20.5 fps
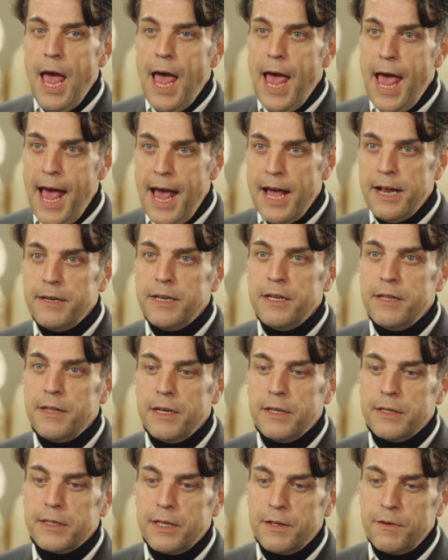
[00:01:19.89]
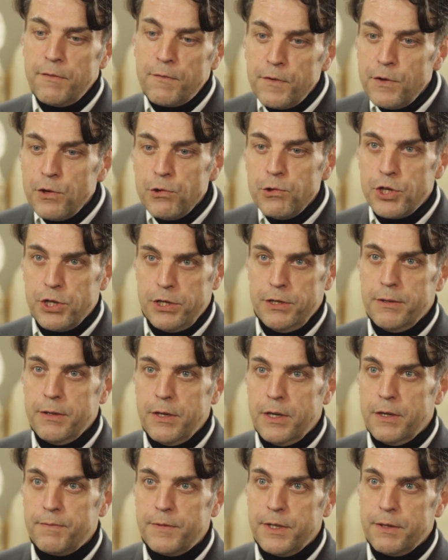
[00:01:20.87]
And I think that the future
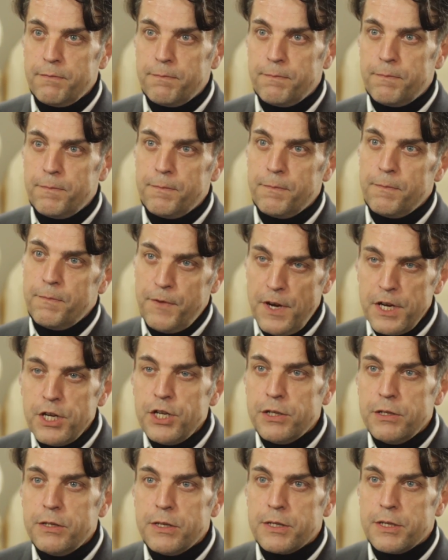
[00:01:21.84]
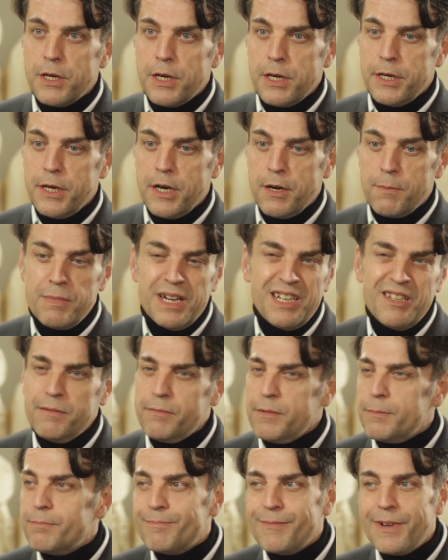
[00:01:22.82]
of the fashion designer, but
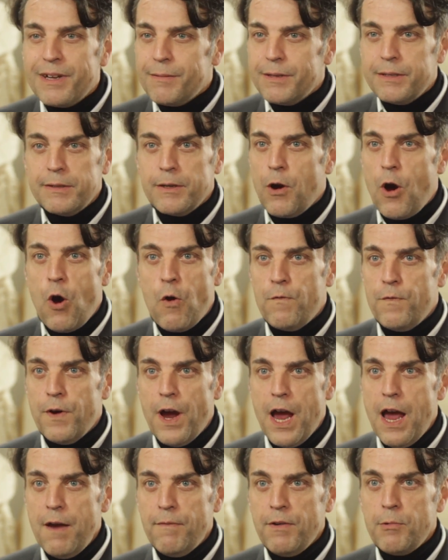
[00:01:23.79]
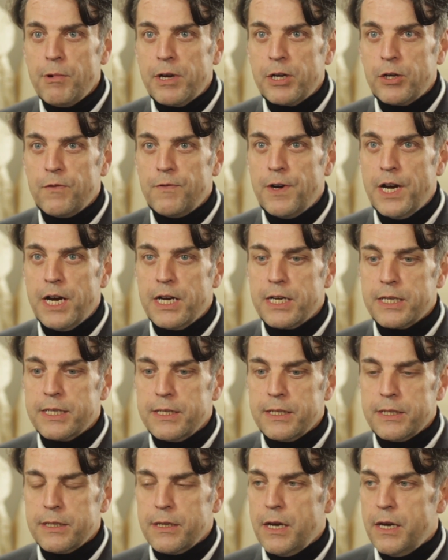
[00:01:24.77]
of every one of
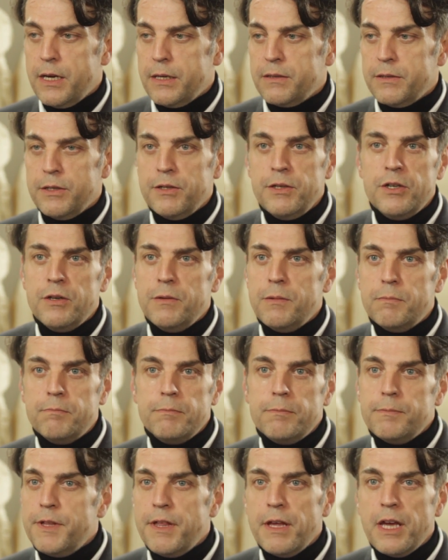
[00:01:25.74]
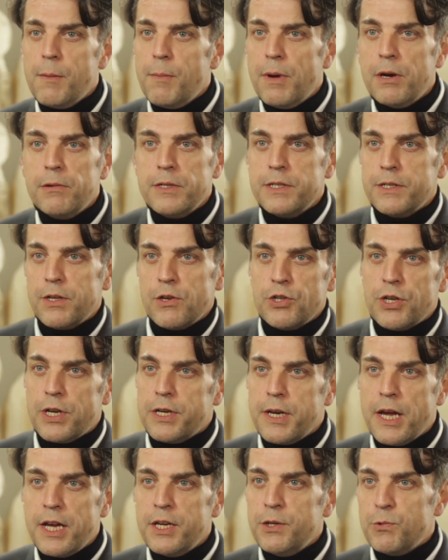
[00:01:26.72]
us, and think about social
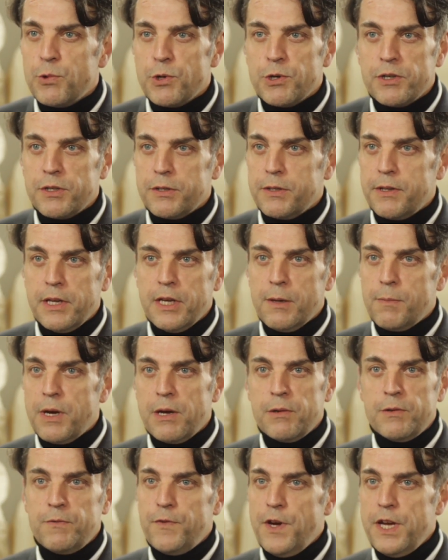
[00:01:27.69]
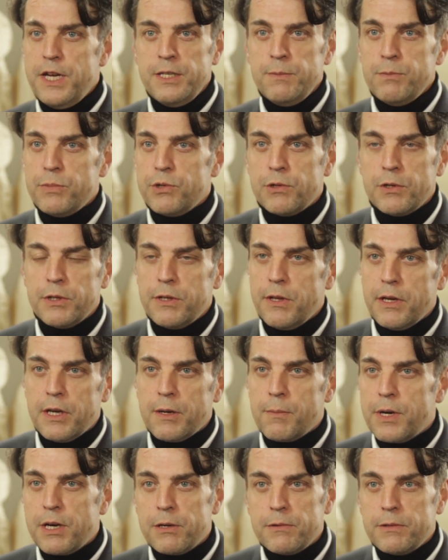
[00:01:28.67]
networks, think about Facebook, think
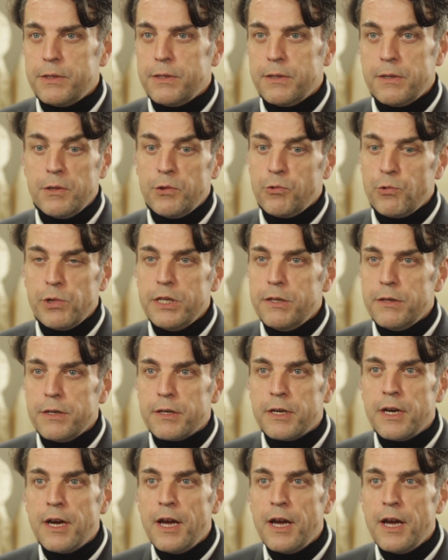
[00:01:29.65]
about Twitter.